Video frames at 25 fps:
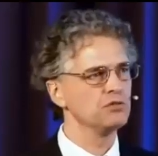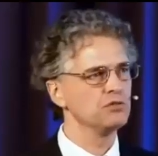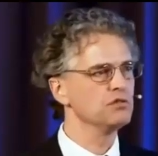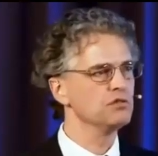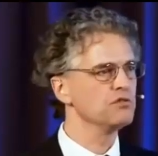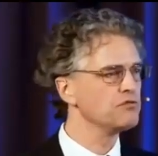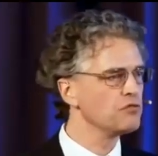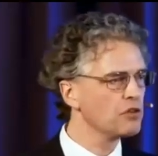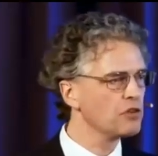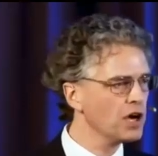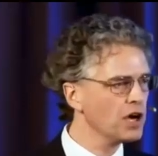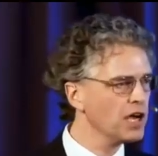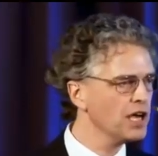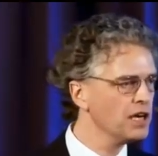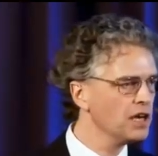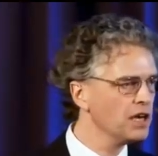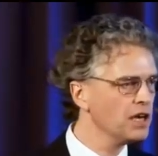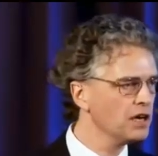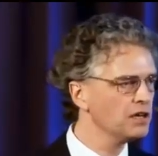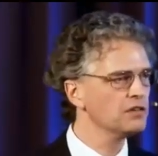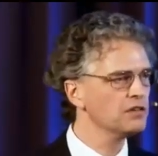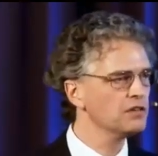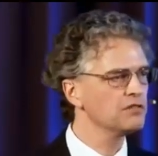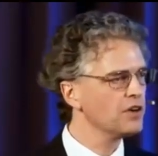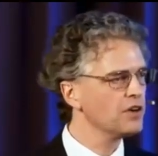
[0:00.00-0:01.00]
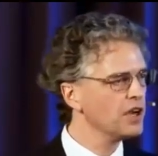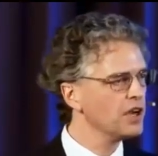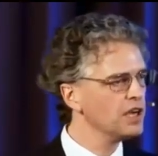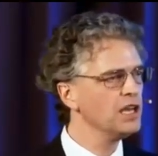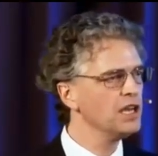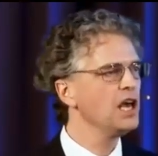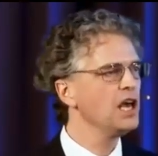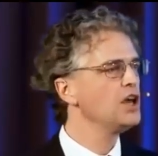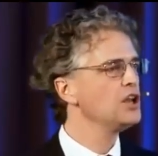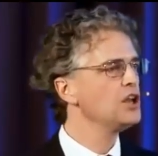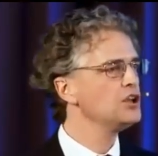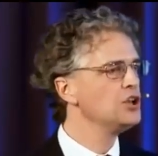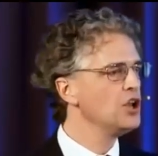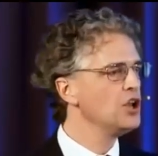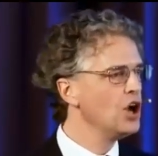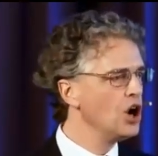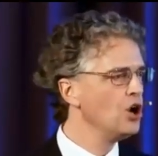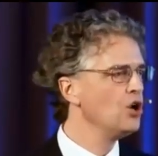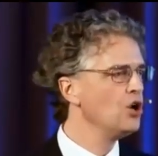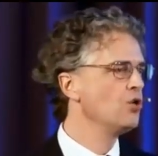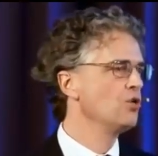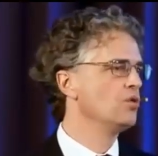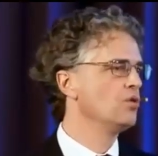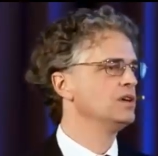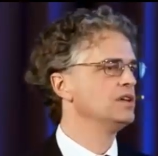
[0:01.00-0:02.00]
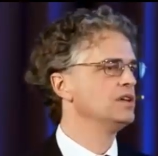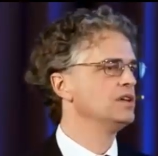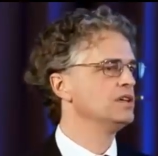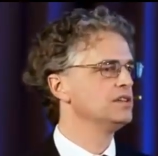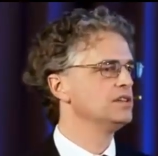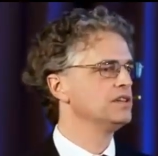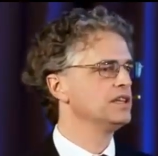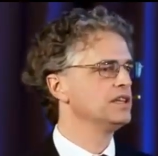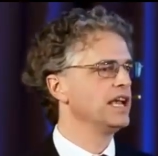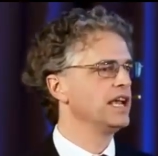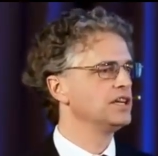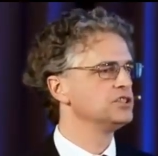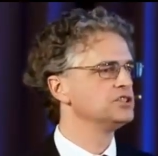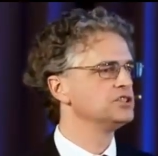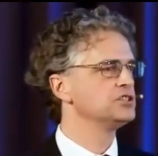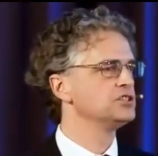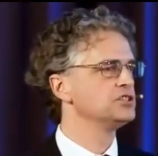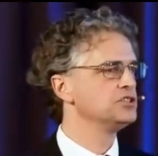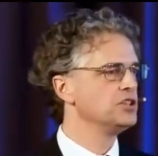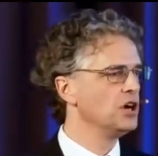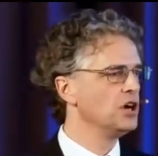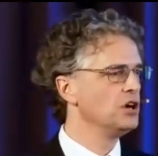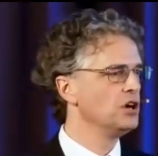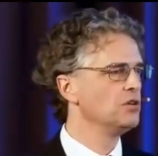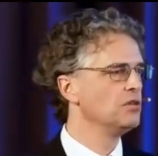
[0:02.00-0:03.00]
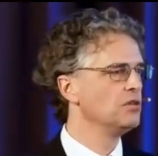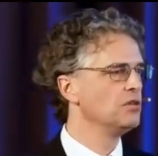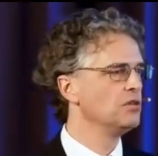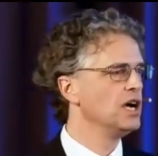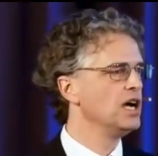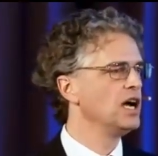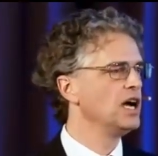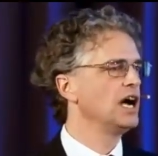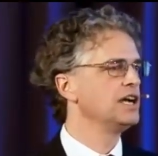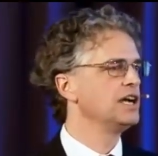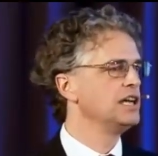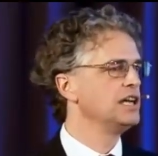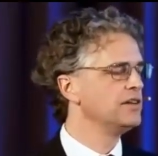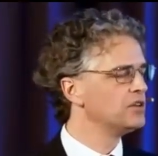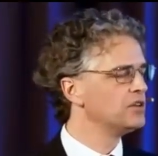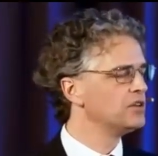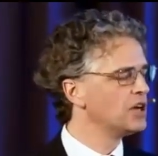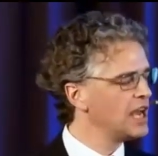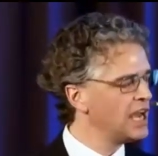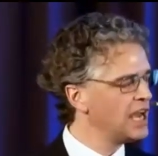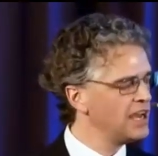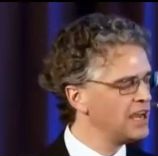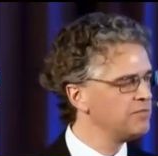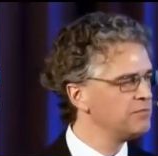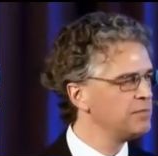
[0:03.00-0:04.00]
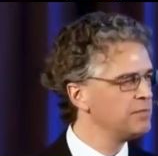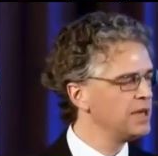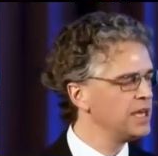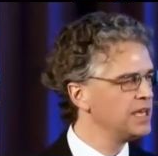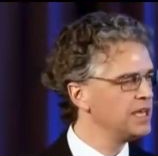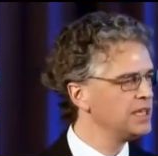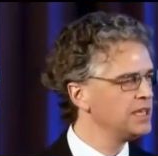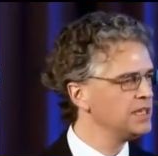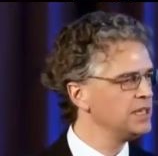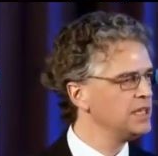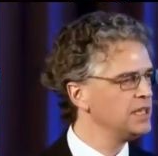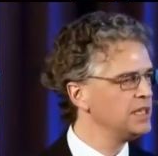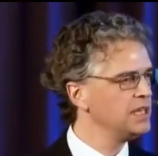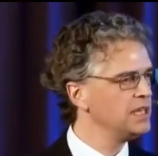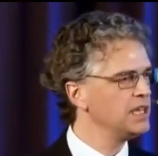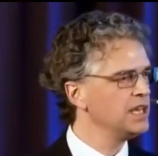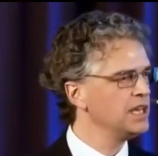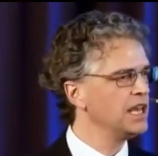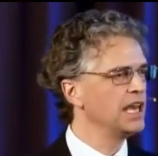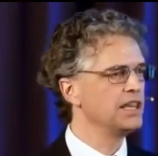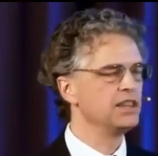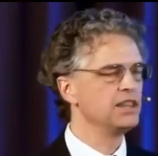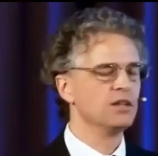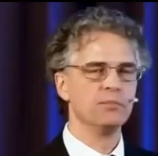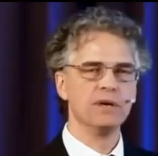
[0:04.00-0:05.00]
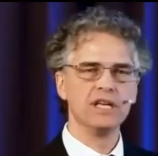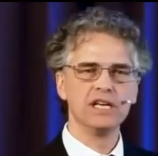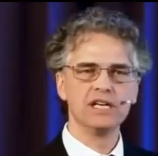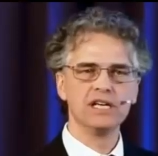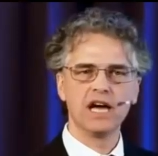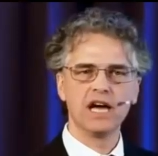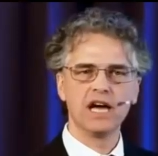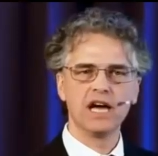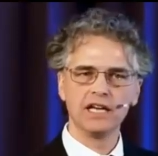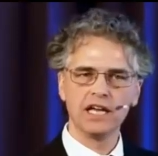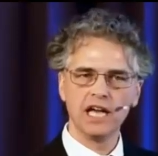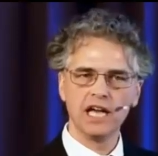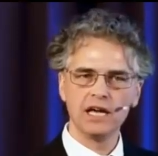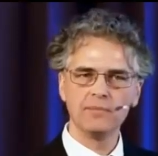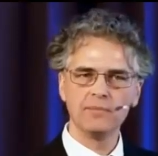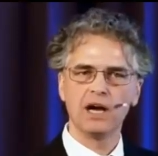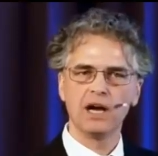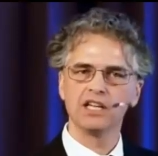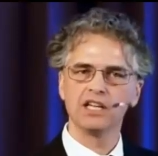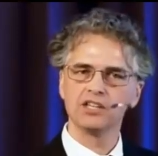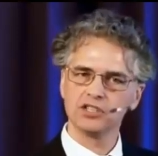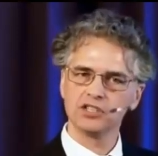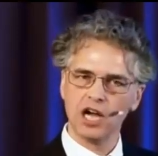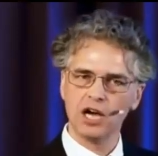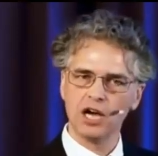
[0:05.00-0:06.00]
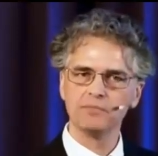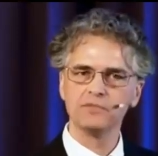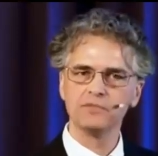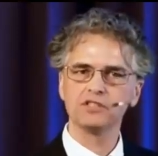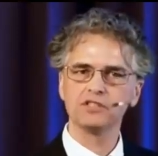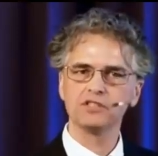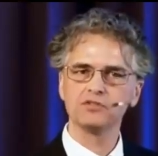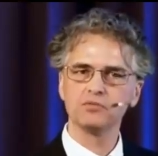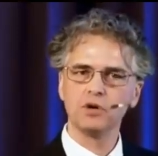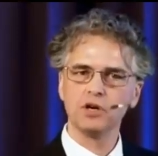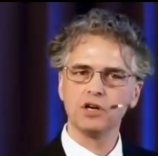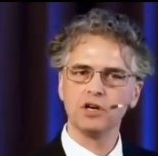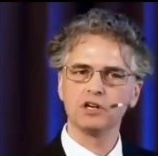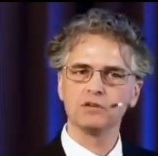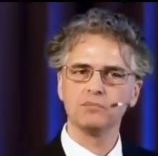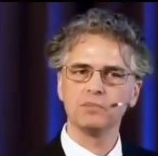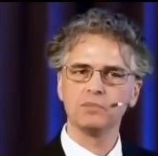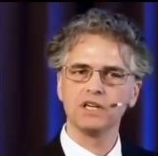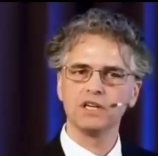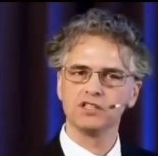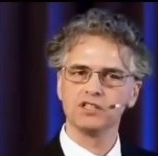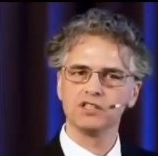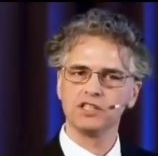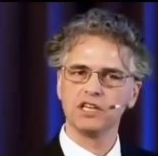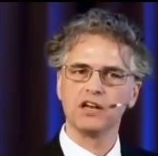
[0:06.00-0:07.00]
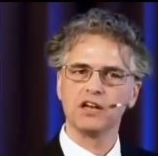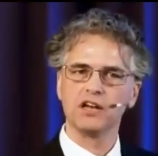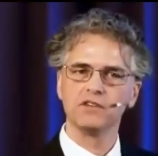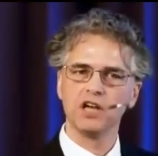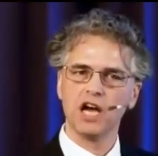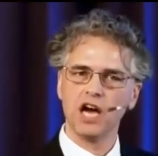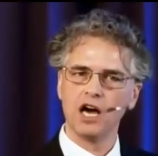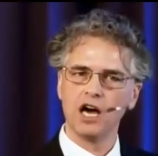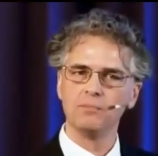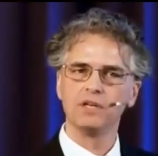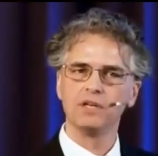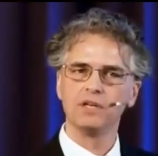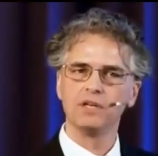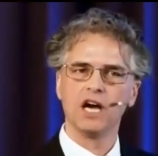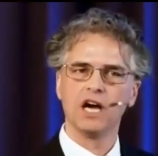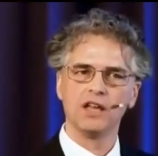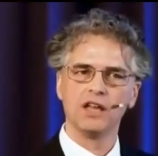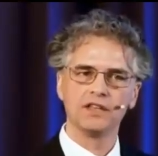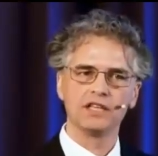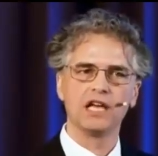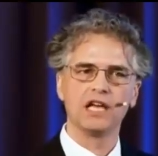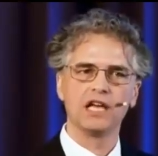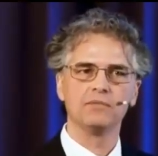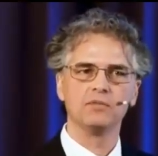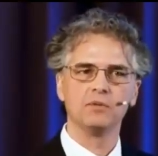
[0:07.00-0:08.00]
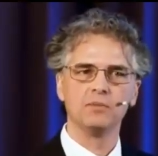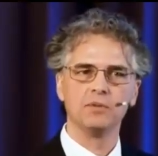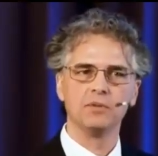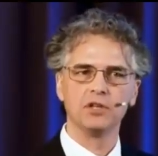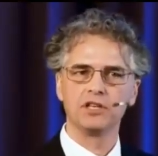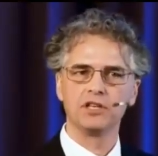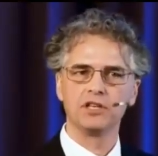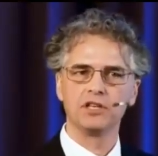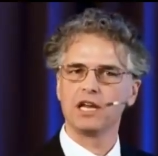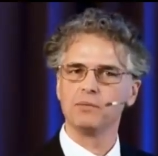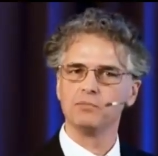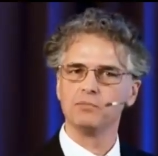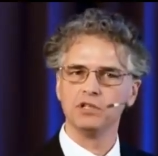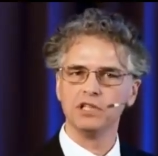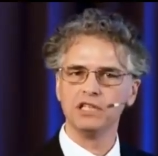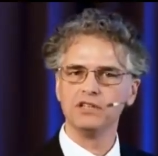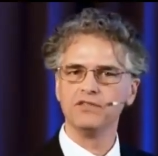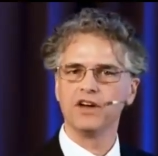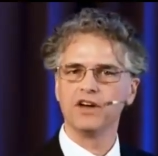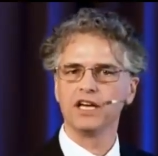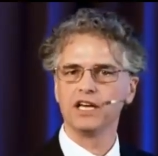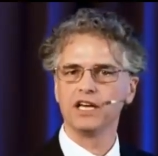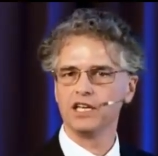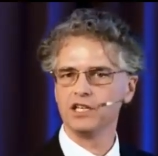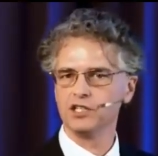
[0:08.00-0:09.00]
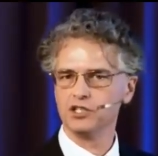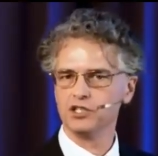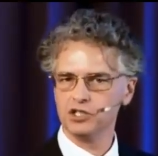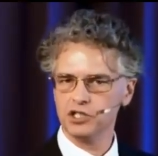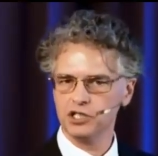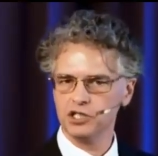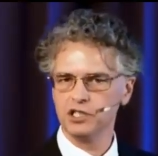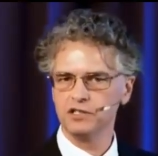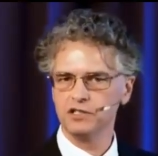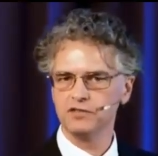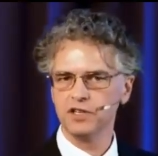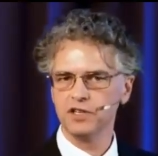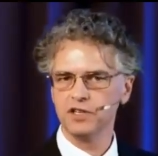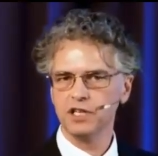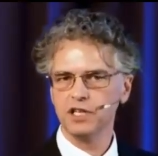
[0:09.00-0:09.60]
you afraid? Aren't you afraid? No. The answer is no. I never have been. And the minute I am, I stop this work, because then I've gone beyond the capability that I believe I can achieve.